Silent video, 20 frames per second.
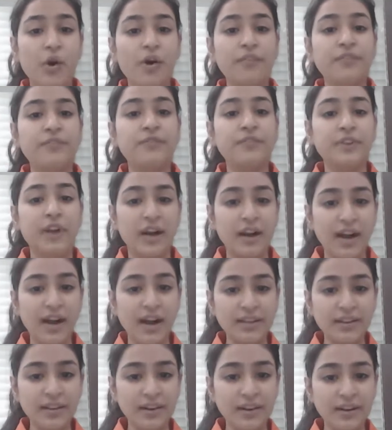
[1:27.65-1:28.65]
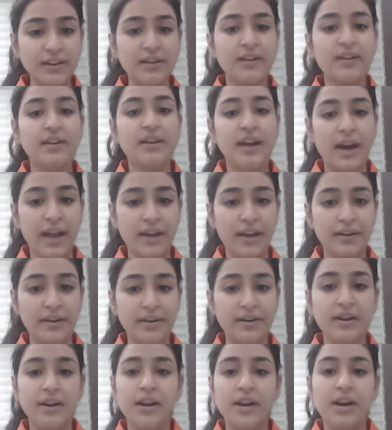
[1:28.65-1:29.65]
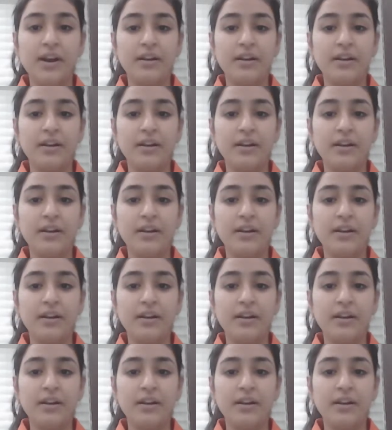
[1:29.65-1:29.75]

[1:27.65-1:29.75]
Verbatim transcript: of Gangadharan Nair,